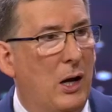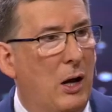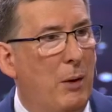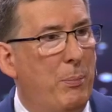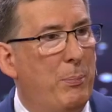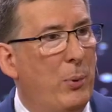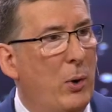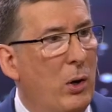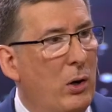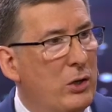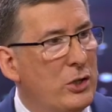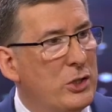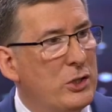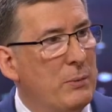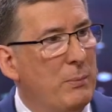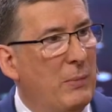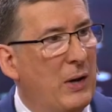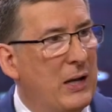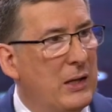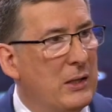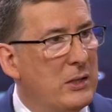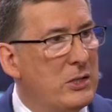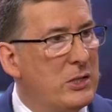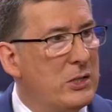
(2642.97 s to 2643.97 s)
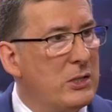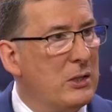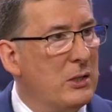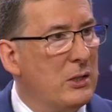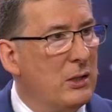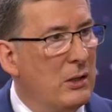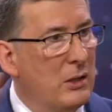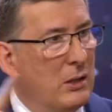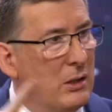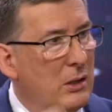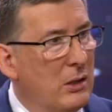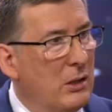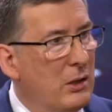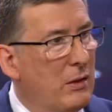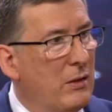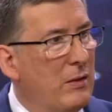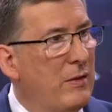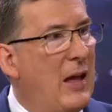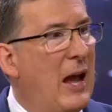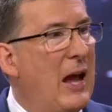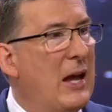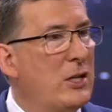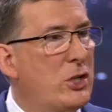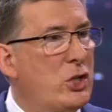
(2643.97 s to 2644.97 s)
approximates
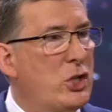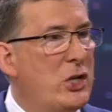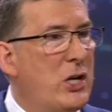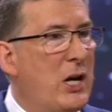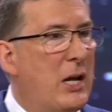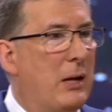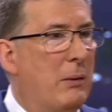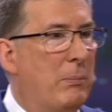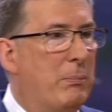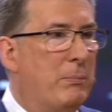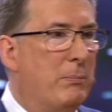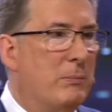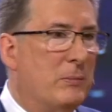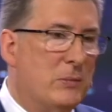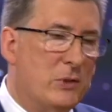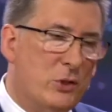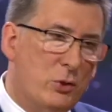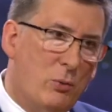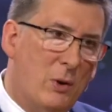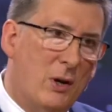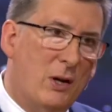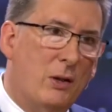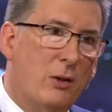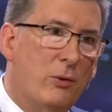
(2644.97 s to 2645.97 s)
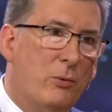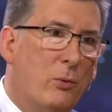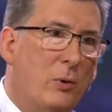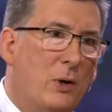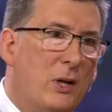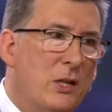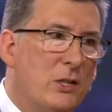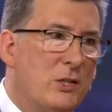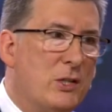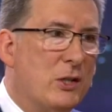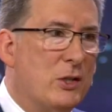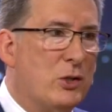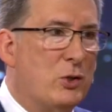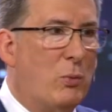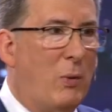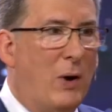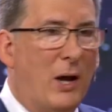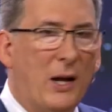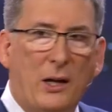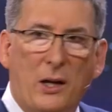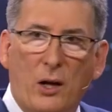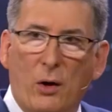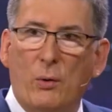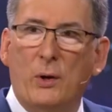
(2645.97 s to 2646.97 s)
that shape. It's one of the reasons
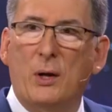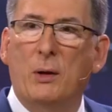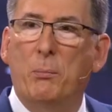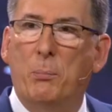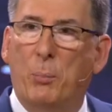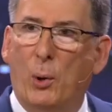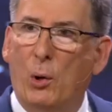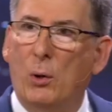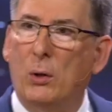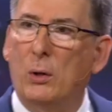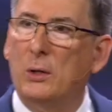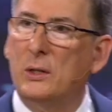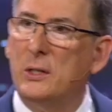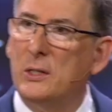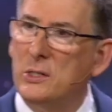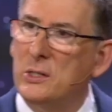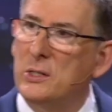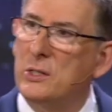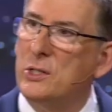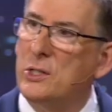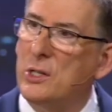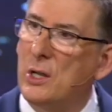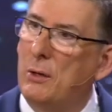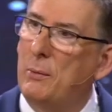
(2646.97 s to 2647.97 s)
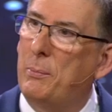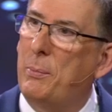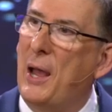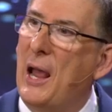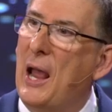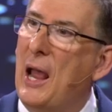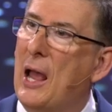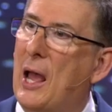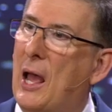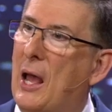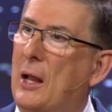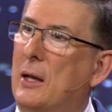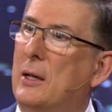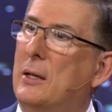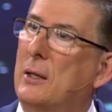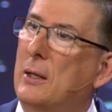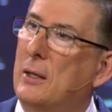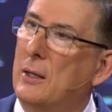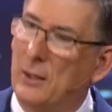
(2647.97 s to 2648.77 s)
why going bald isn't so bad.